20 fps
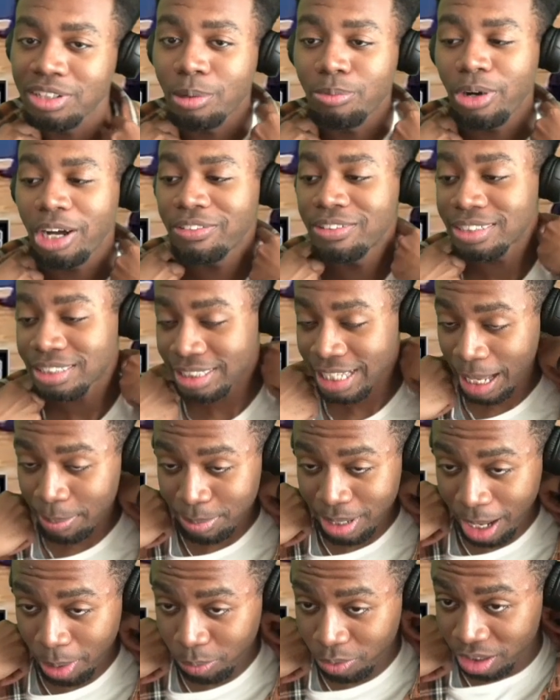Abueva said, I'm
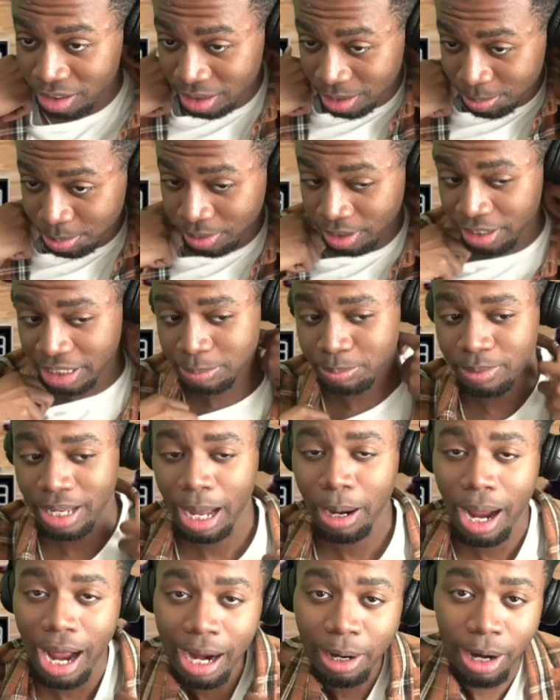not one of them players,
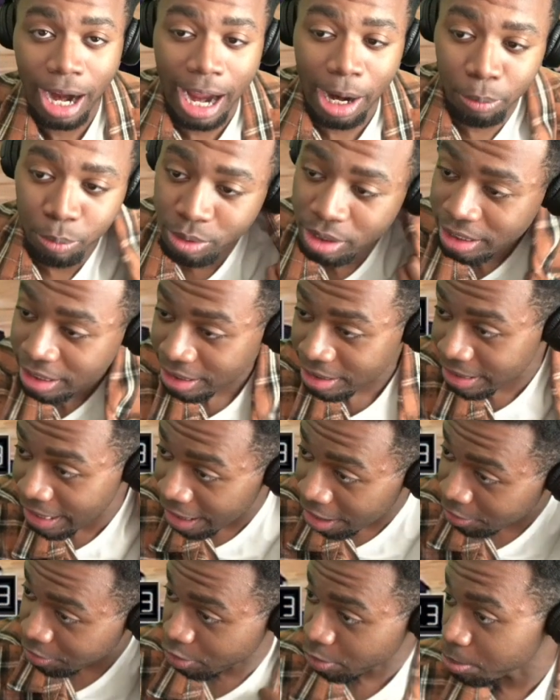man. I really get
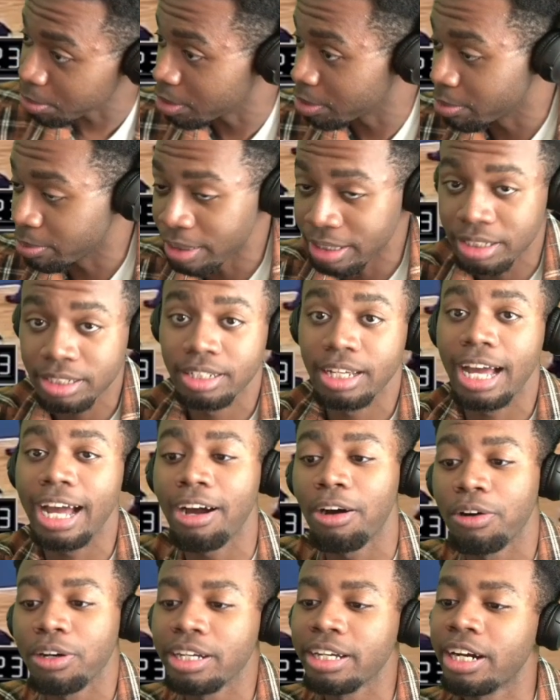down for real, man. I
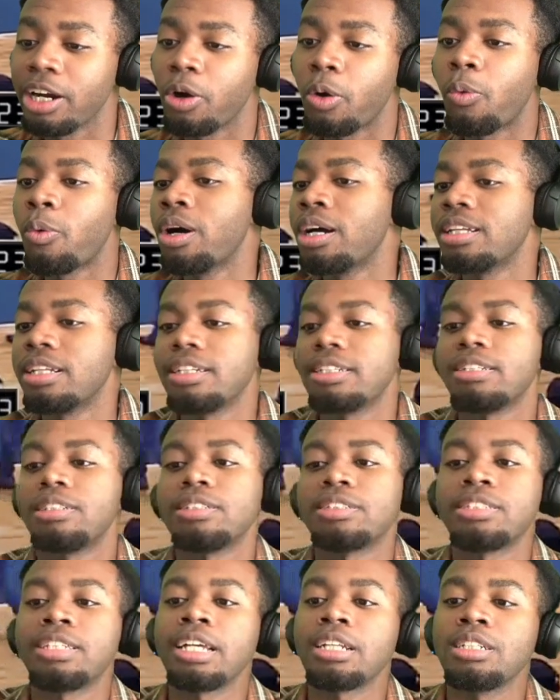don't care what
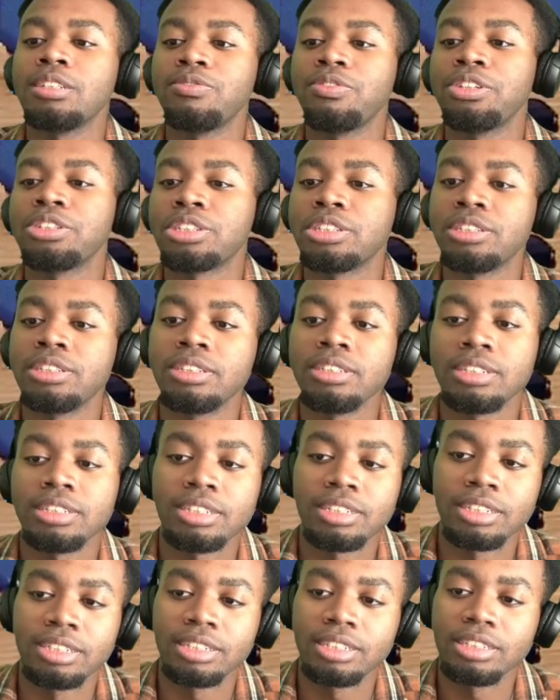television
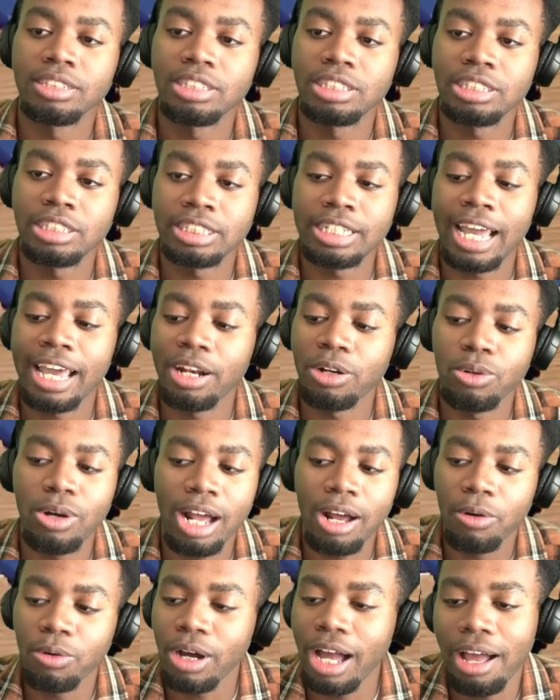channel.
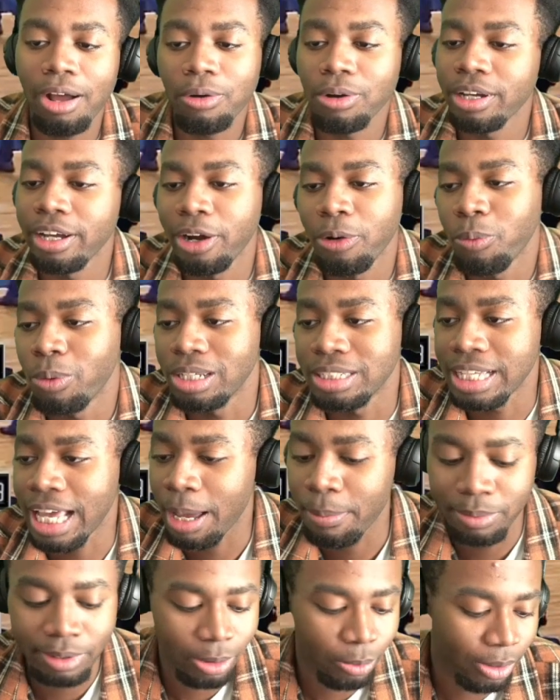I don't care what's
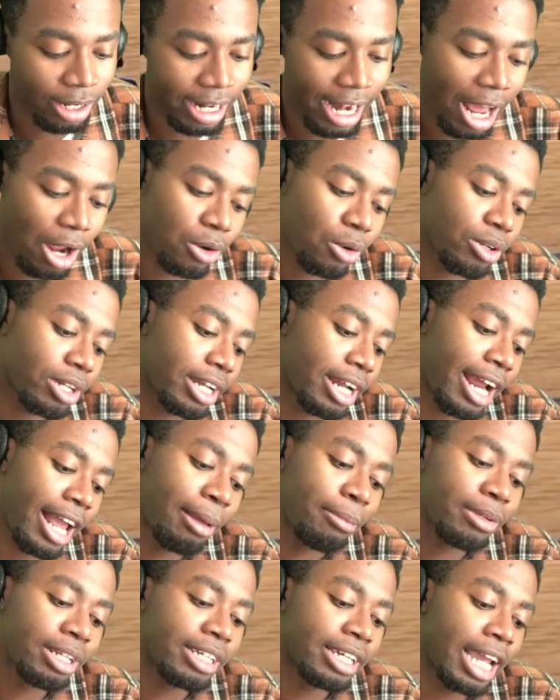happening right now. I don't care how
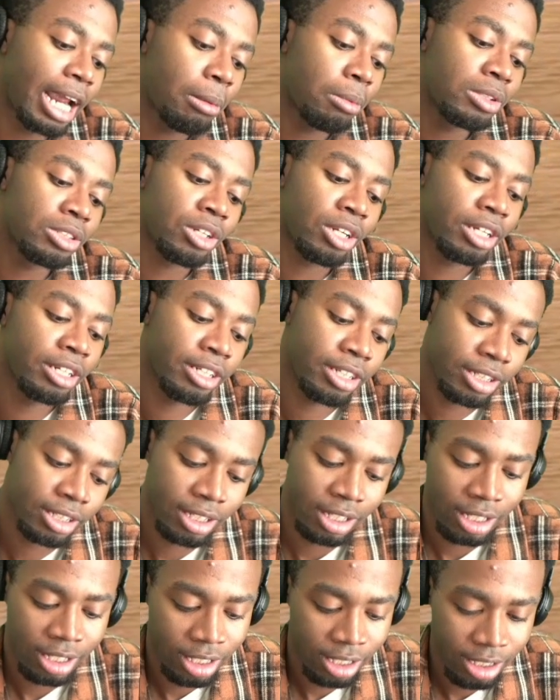many cameras are here.
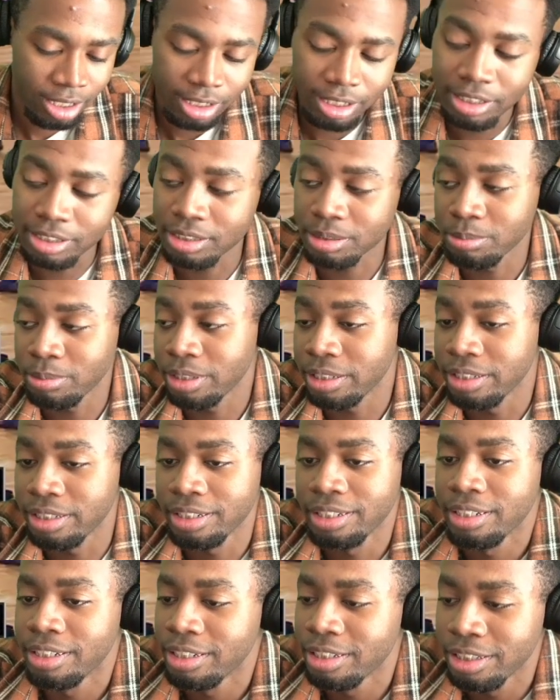Listen, man.
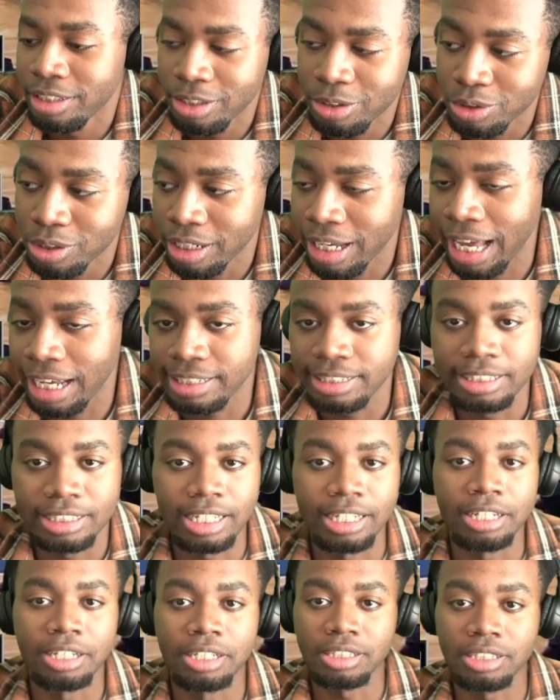You're going to catch these
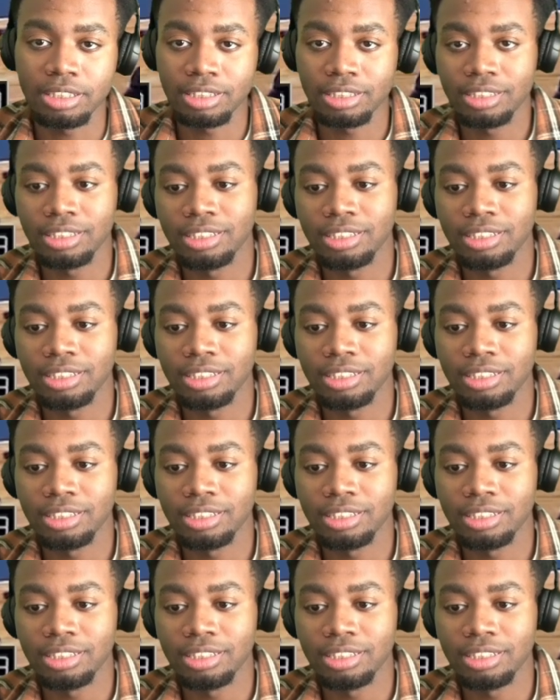hands.